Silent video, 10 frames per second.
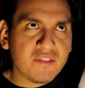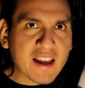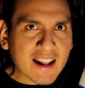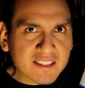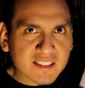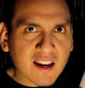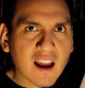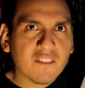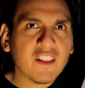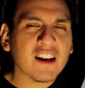that's
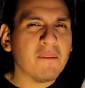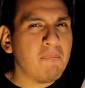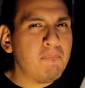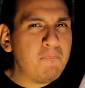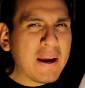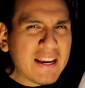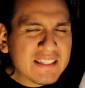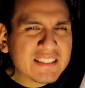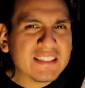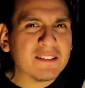kind of like a
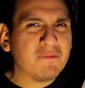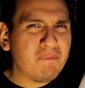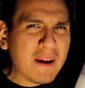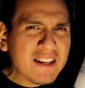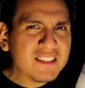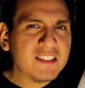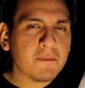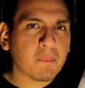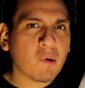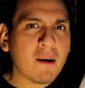
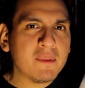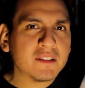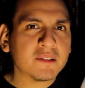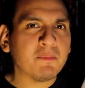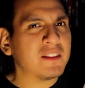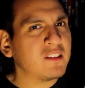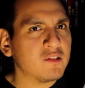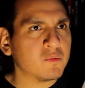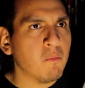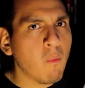basic premise, but
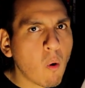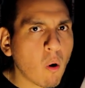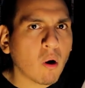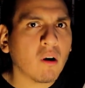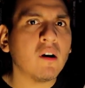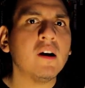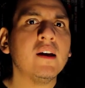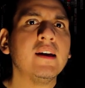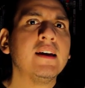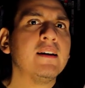there's more
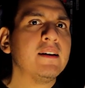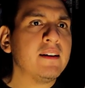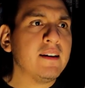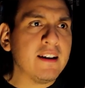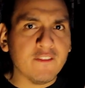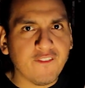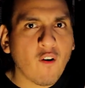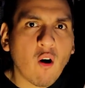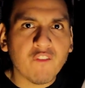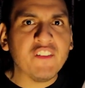
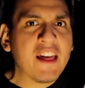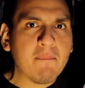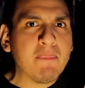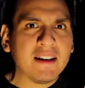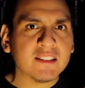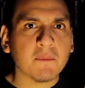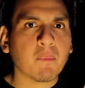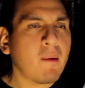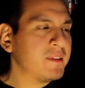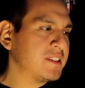involved in that basic
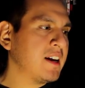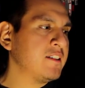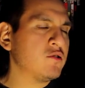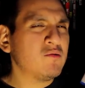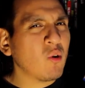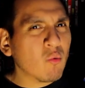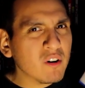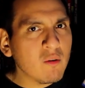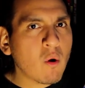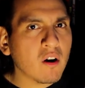premise that I don't
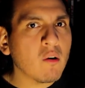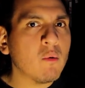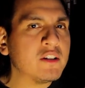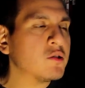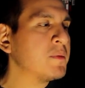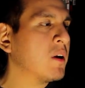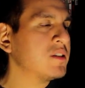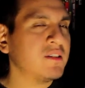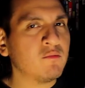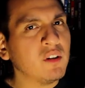really want to go into
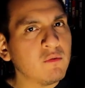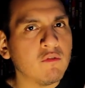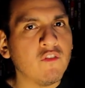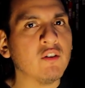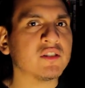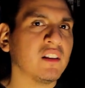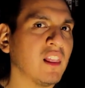because it really reveals a